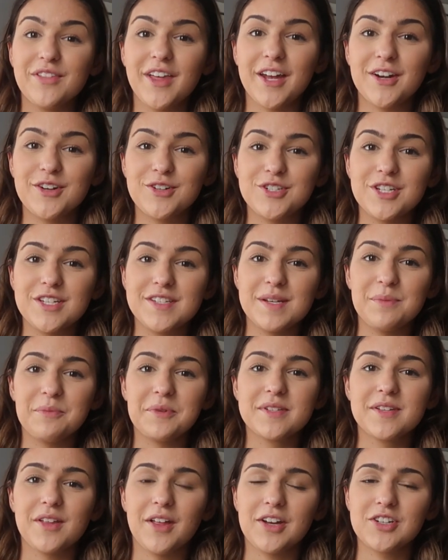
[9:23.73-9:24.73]
the Energy
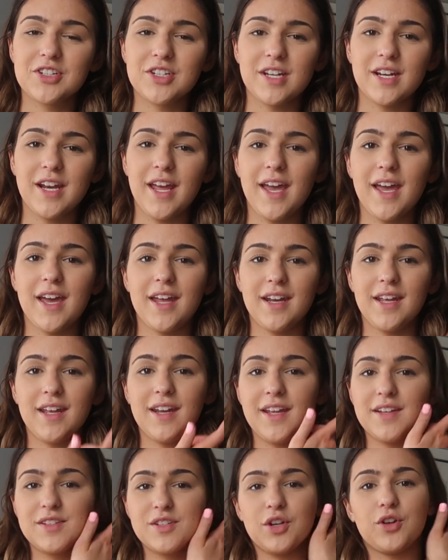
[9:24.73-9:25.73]
Seamless collection, and
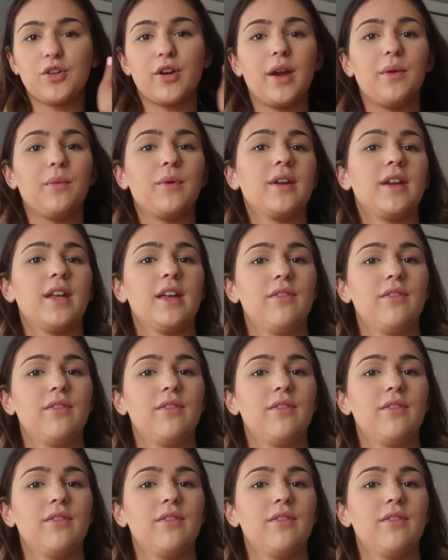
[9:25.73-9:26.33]
it is a great one